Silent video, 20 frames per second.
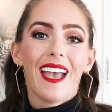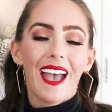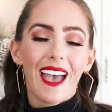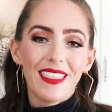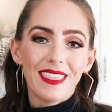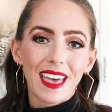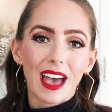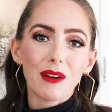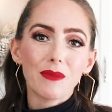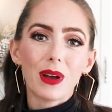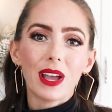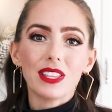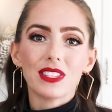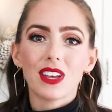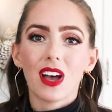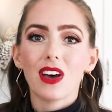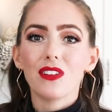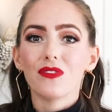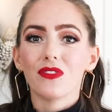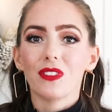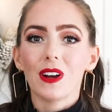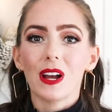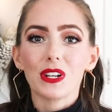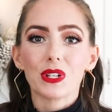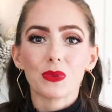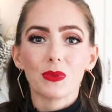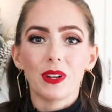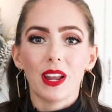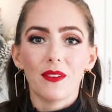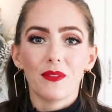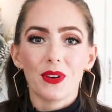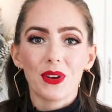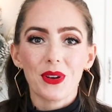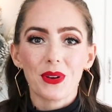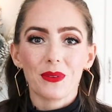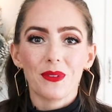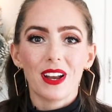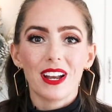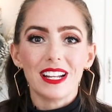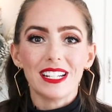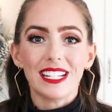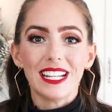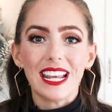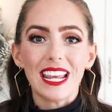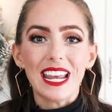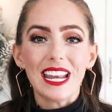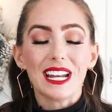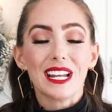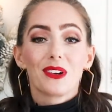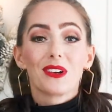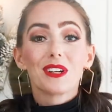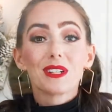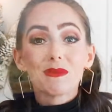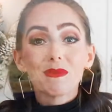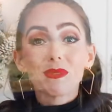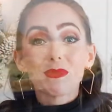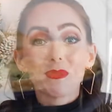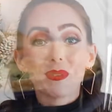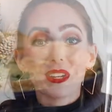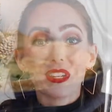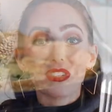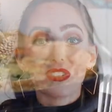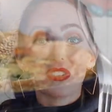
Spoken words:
and that way it's hot and fresh whenever you're ready to eat. Christmas morning